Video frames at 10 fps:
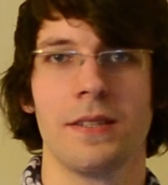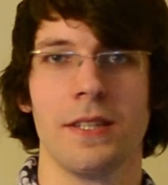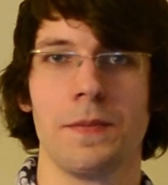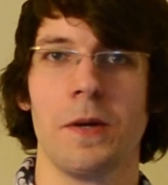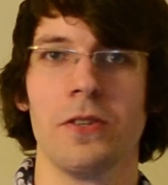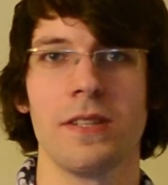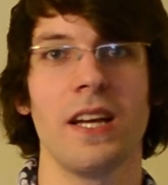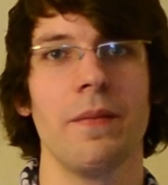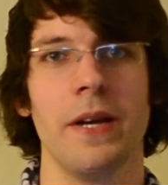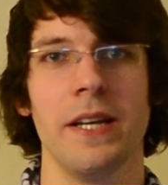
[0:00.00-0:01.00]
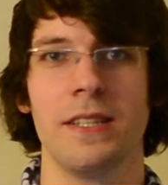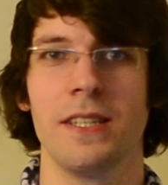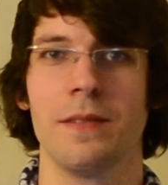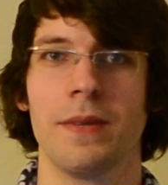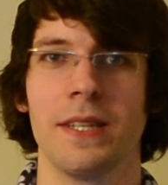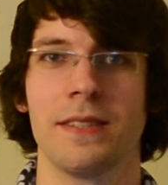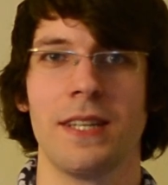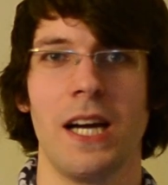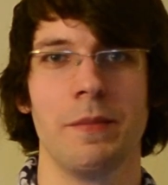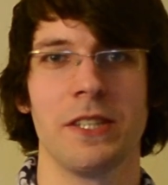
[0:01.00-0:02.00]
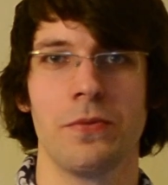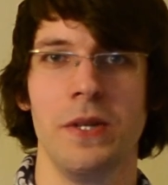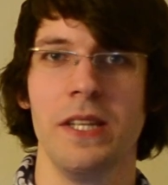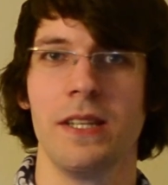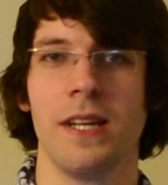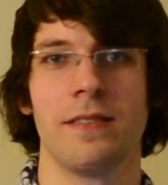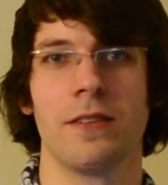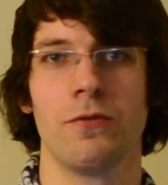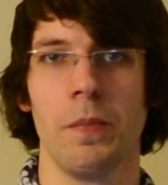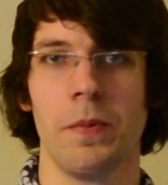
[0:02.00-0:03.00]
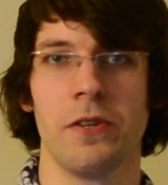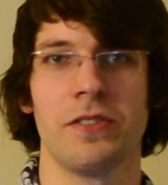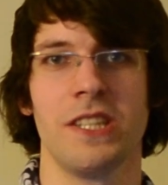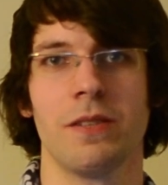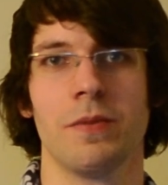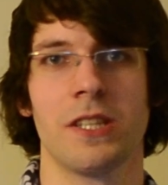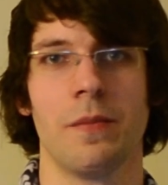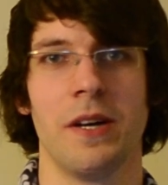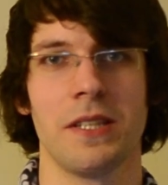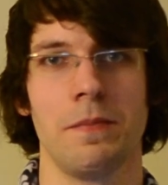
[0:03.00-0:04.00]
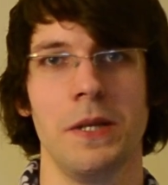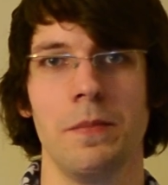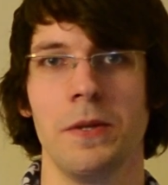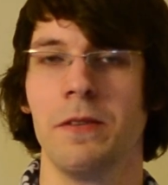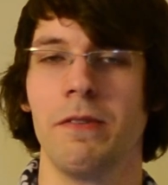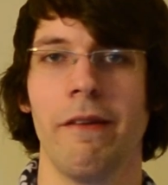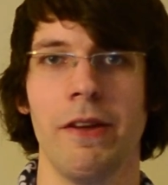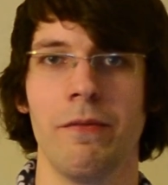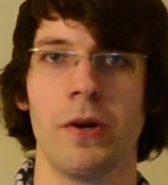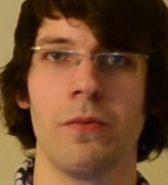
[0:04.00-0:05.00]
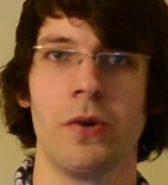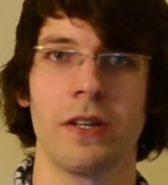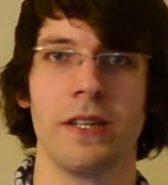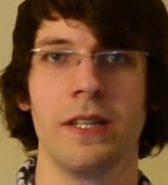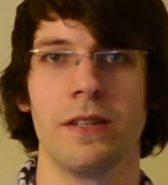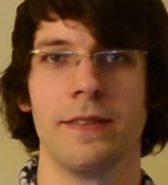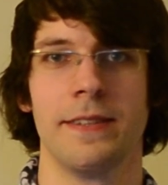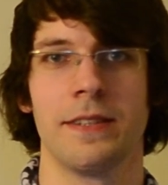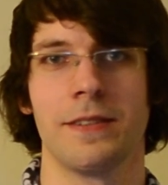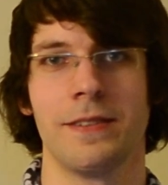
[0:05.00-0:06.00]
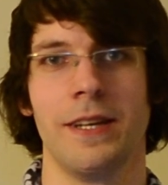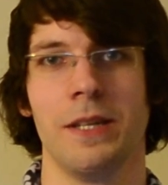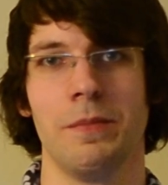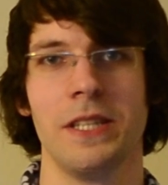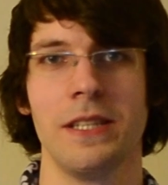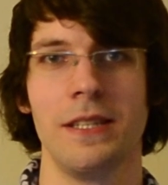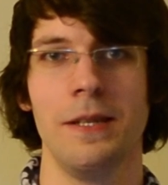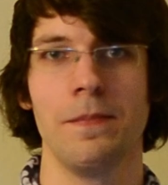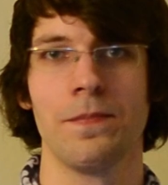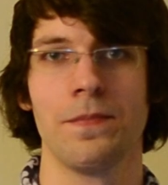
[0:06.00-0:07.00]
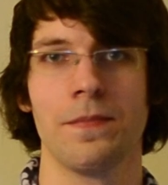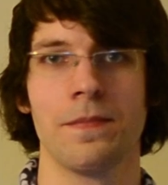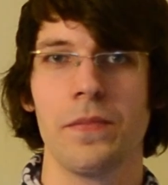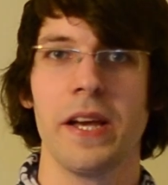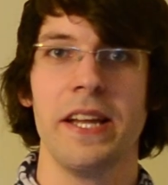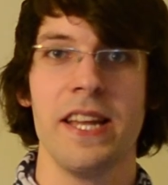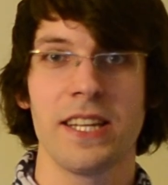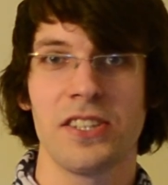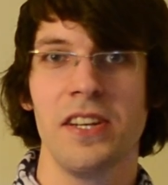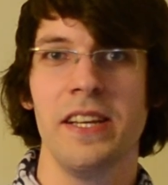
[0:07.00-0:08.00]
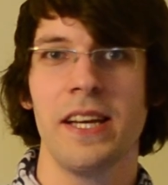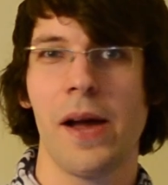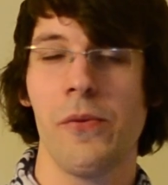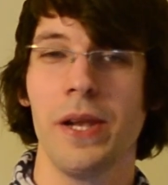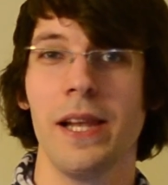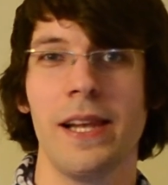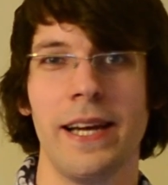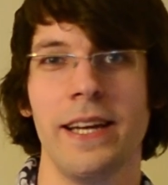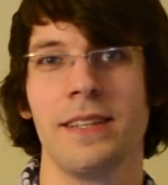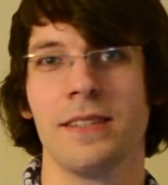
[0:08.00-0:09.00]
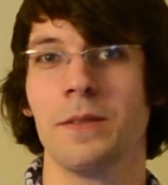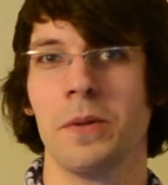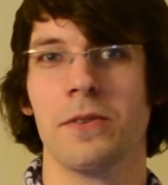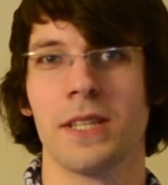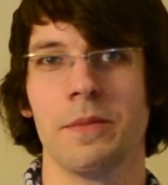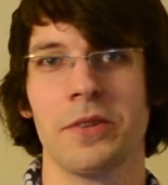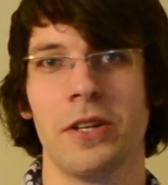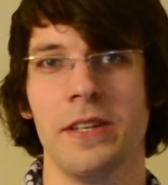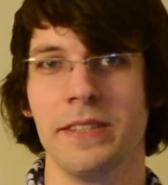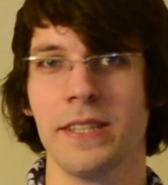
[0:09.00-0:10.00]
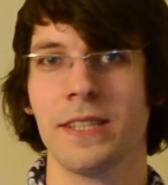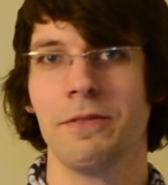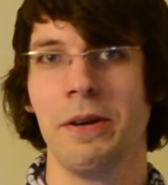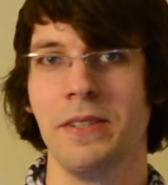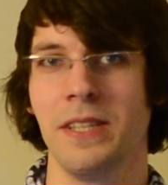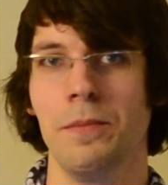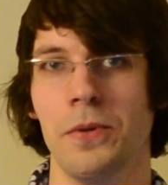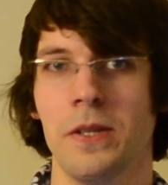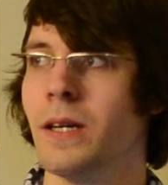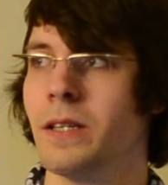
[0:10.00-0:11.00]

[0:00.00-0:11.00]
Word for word: This poster I made in my time in Sweden as a group project with some other people where we were working on sustainability. And actually I really like this poster because it's very simple.